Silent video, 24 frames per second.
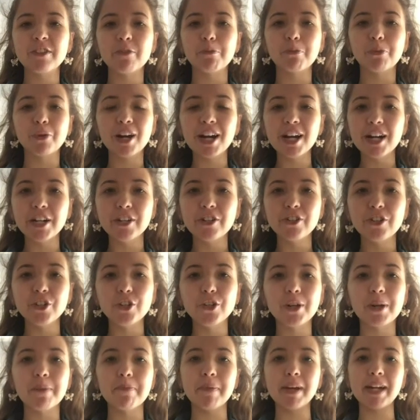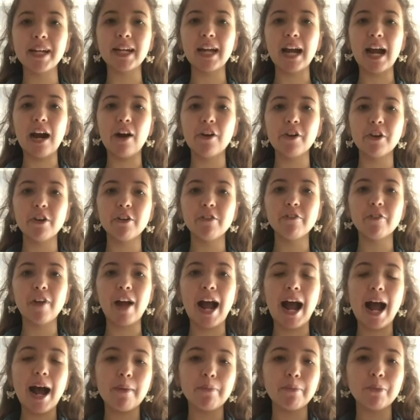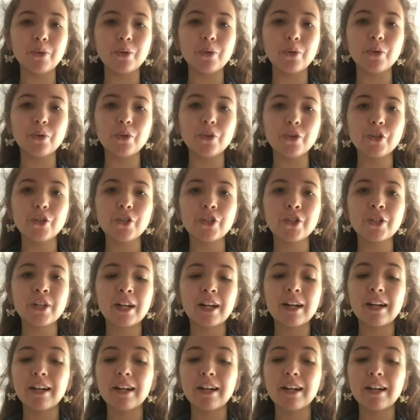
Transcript: of breads you can make out of apples,